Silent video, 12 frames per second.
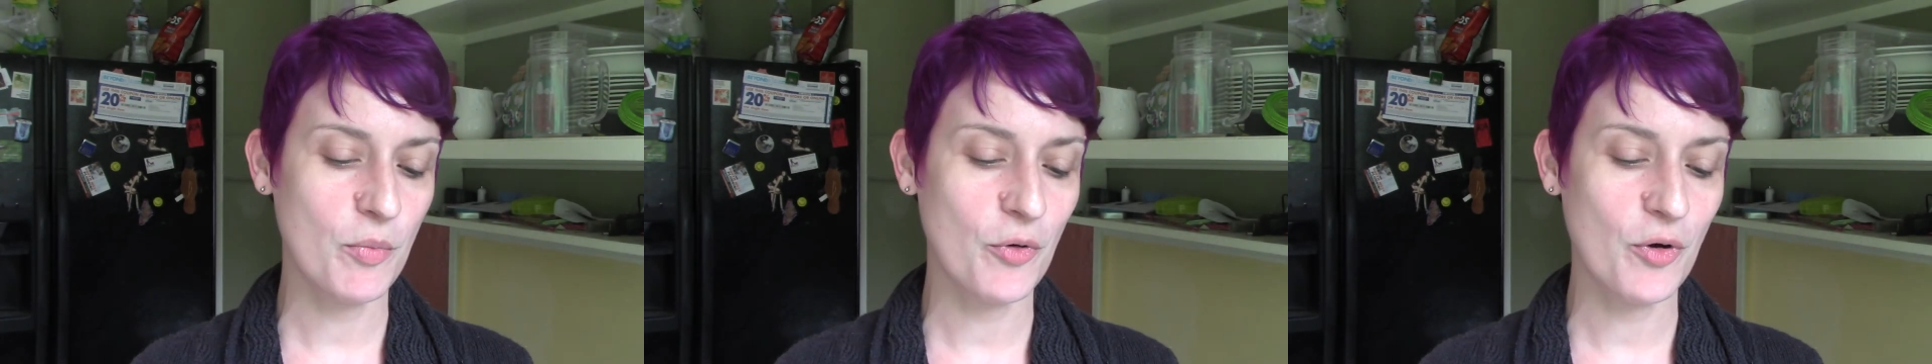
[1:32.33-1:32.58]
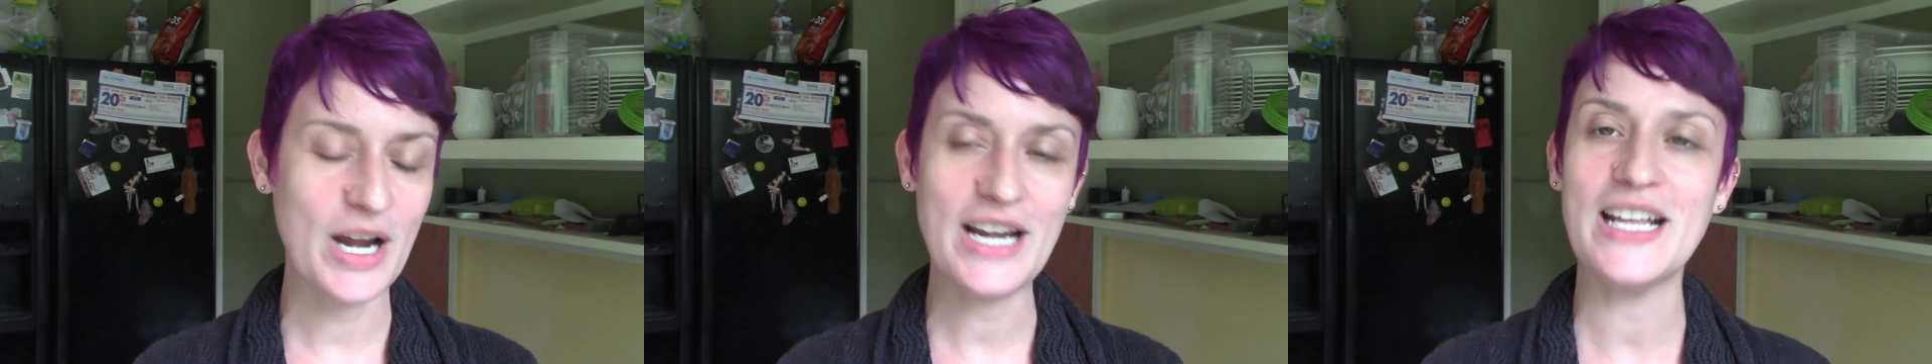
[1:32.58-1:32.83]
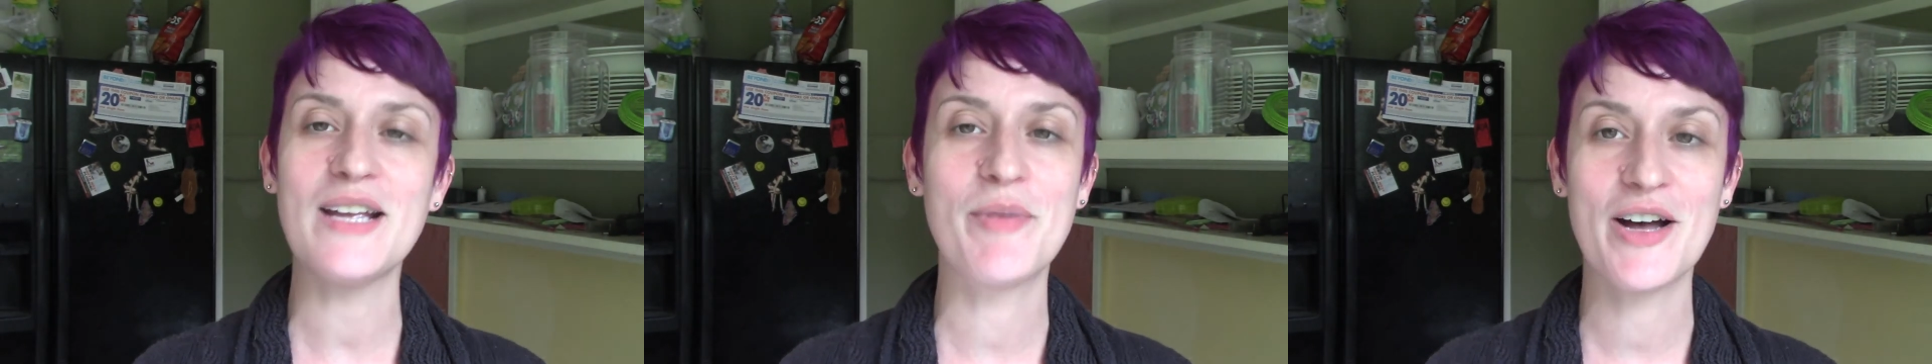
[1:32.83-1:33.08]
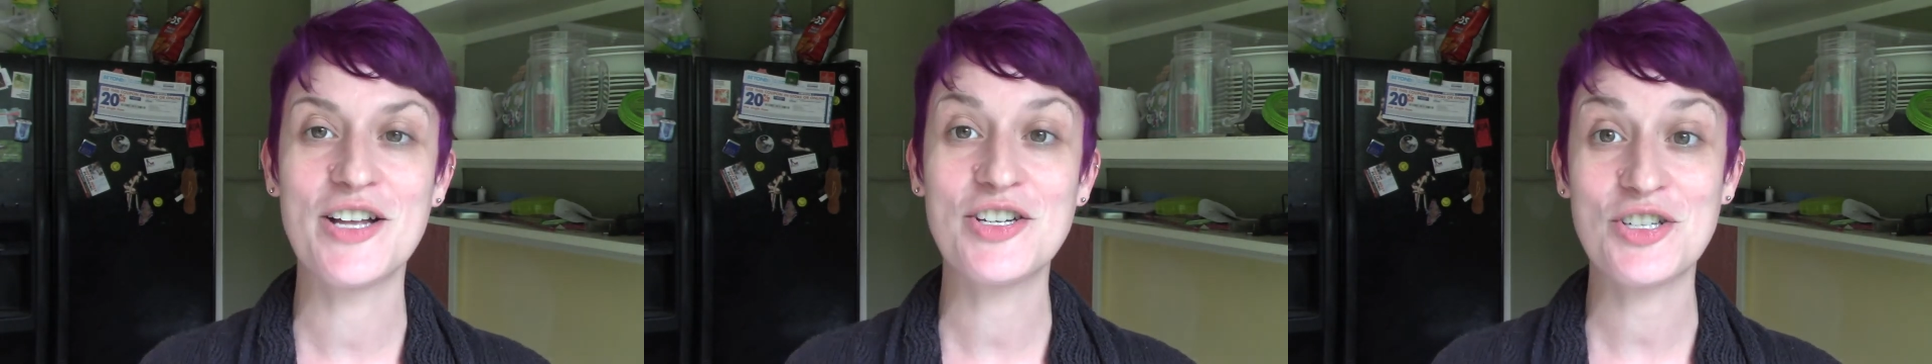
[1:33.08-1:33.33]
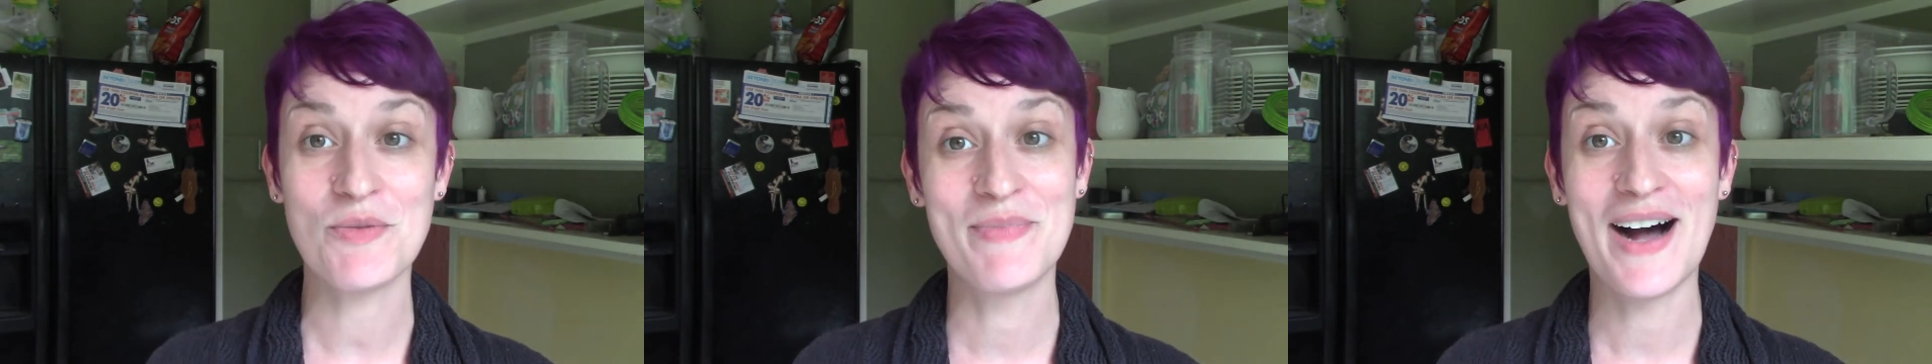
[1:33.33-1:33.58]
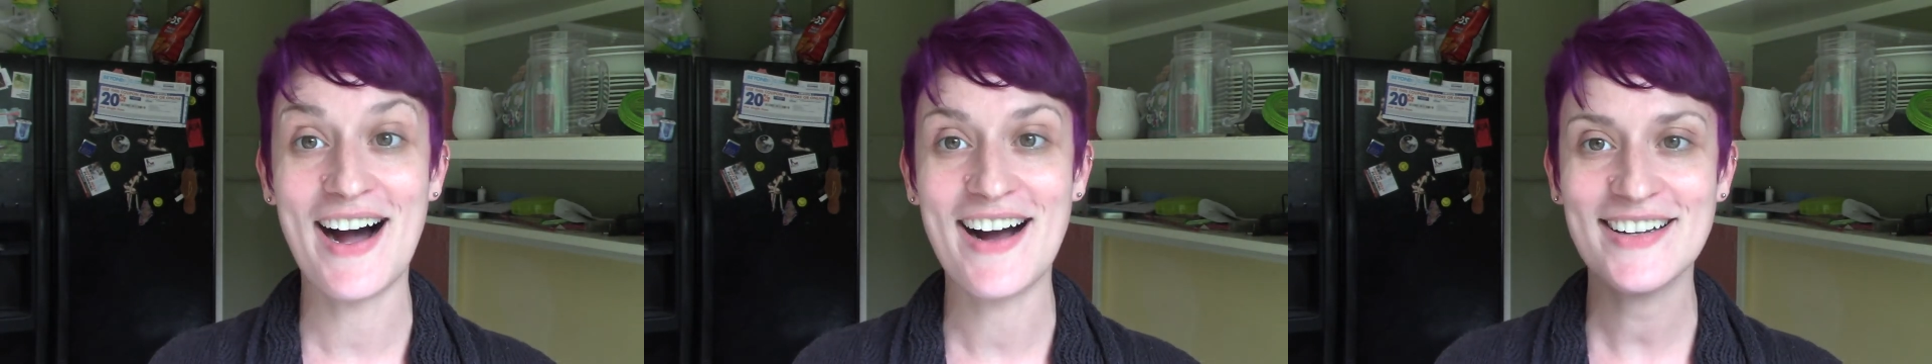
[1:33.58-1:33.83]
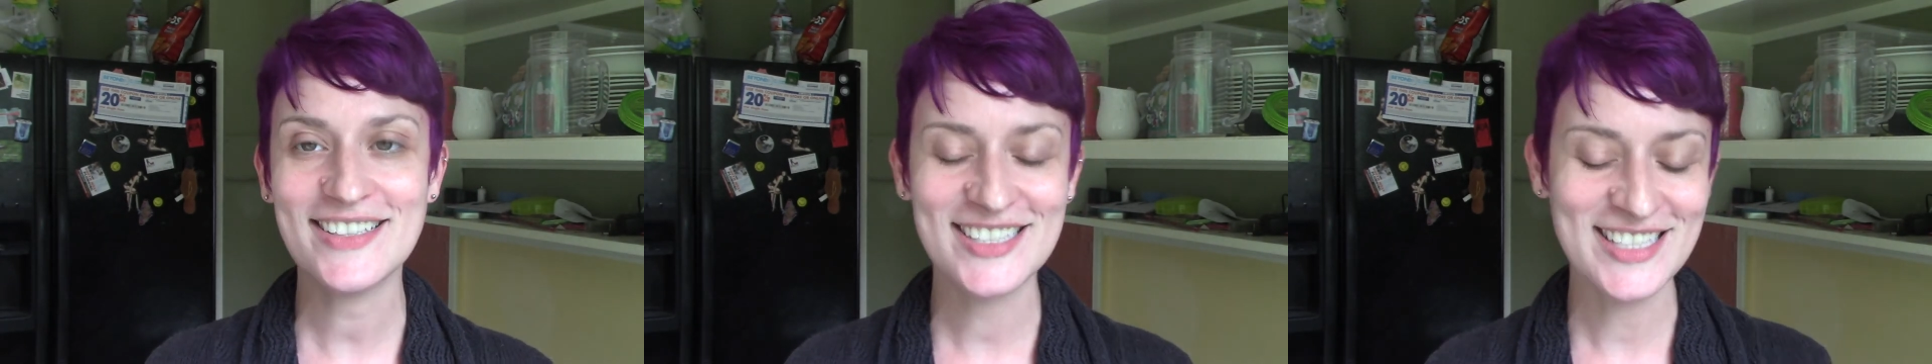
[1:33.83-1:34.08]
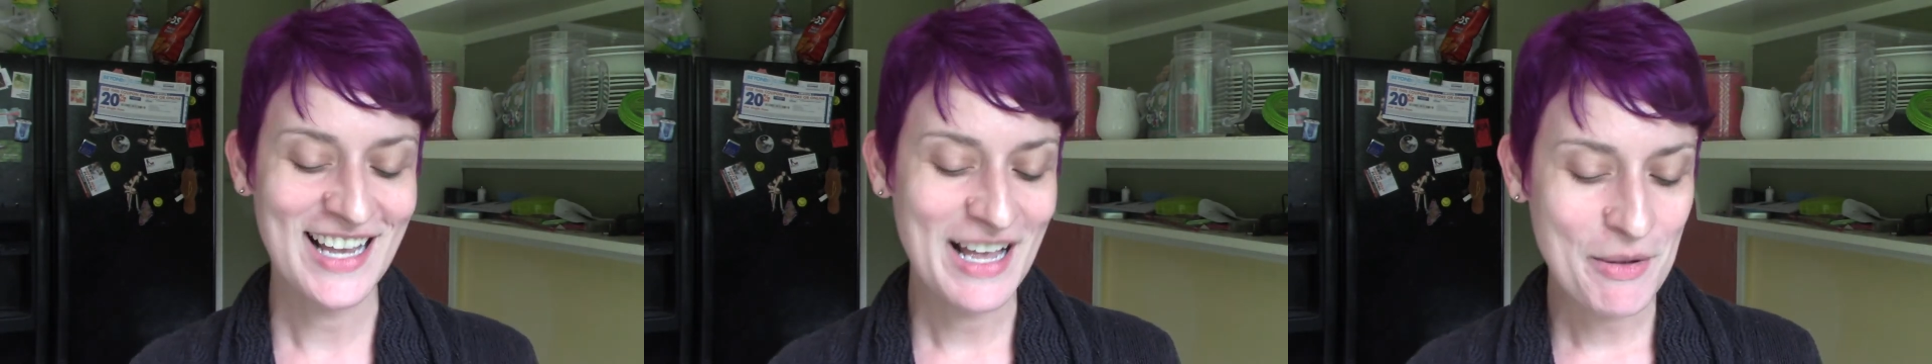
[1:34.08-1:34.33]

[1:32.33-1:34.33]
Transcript: Brady Bunch box